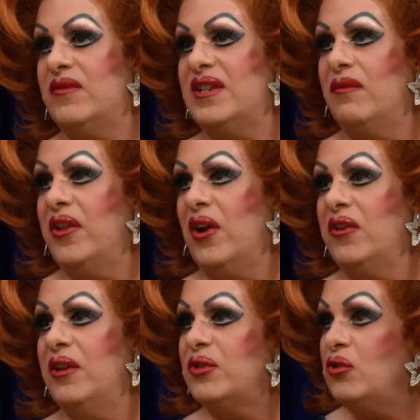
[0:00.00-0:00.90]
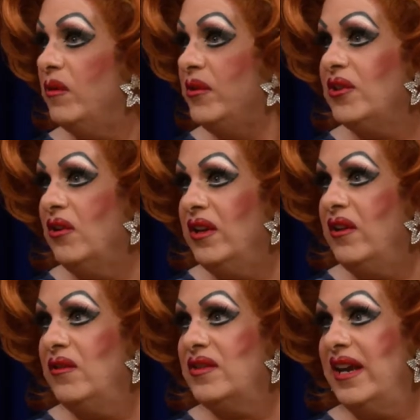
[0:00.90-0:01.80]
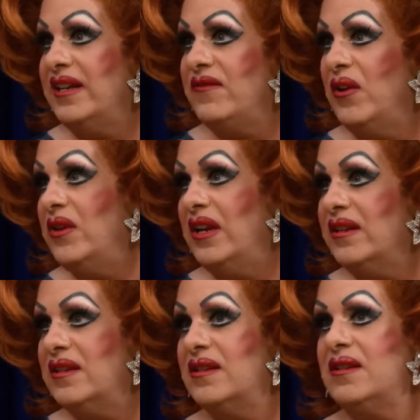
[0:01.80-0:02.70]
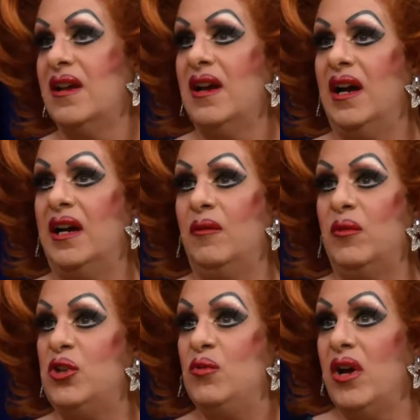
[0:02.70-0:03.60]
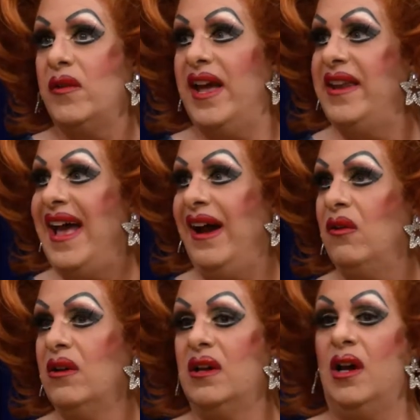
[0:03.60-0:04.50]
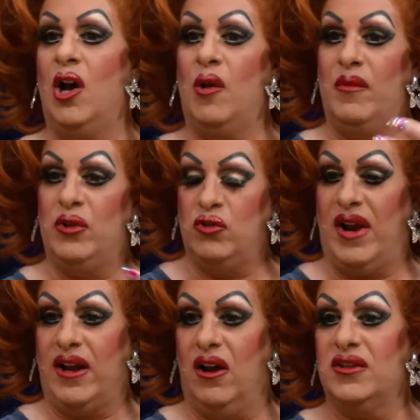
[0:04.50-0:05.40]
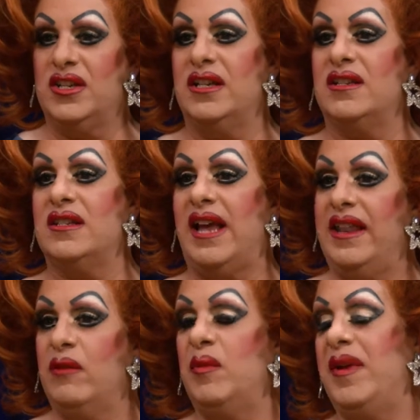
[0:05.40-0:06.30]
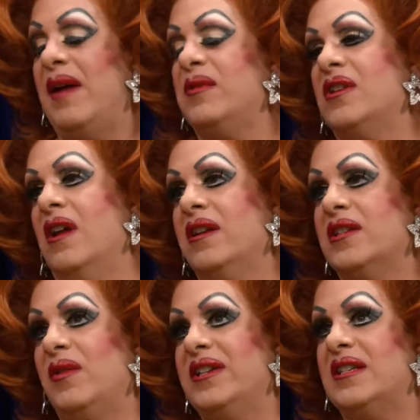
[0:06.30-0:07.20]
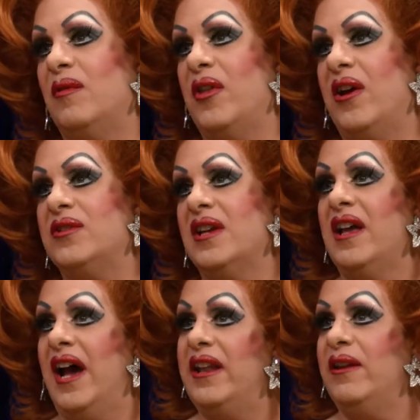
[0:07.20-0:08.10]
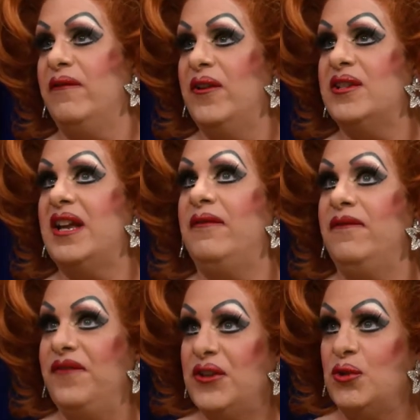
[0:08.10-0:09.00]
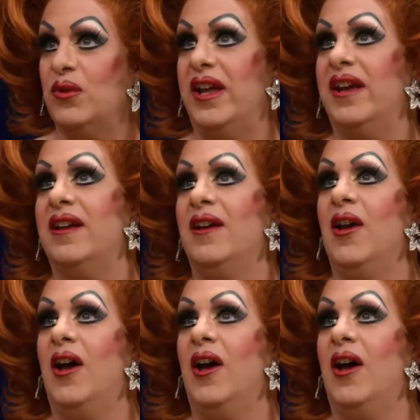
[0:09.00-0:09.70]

with something on. There were strippers on in those days, vocalists, which you don't get now, drag artists, and there would be amateur nights. So I did some of those, and then the first official gig,